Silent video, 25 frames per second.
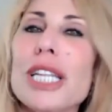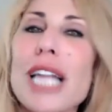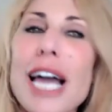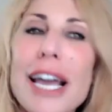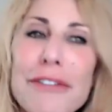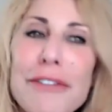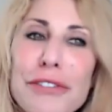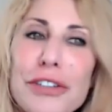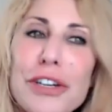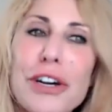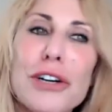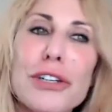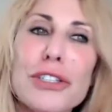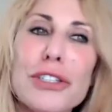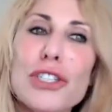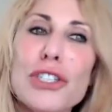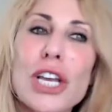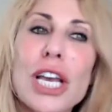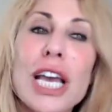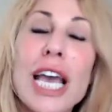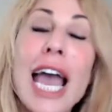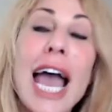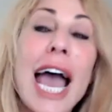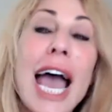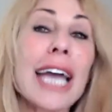life coach,
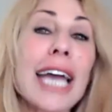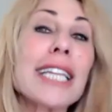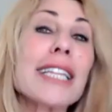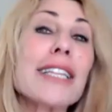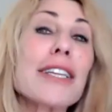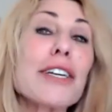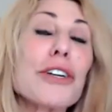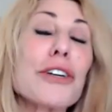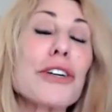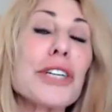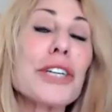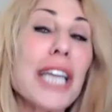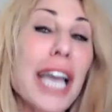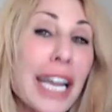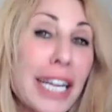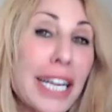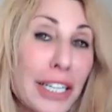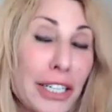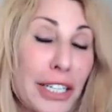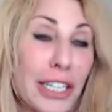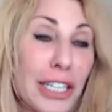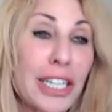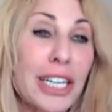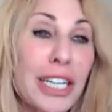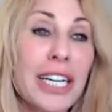and the
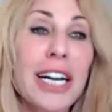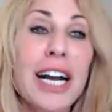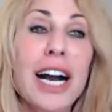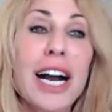creator